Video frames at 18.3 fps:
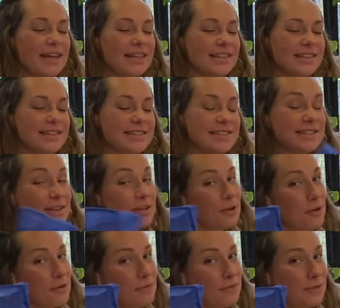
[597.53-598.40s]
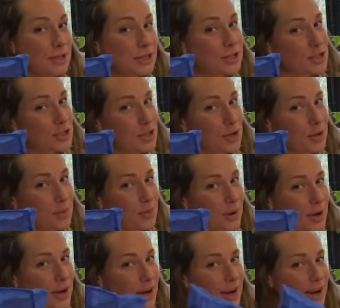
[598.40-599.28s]
This is a little fish
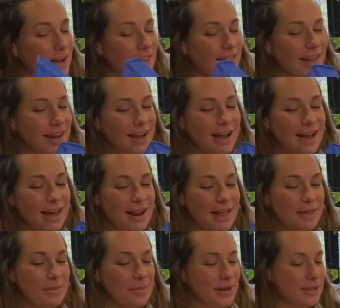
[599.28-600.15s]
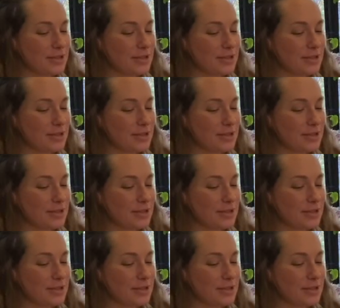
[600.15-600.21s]
scooper that I got at the pet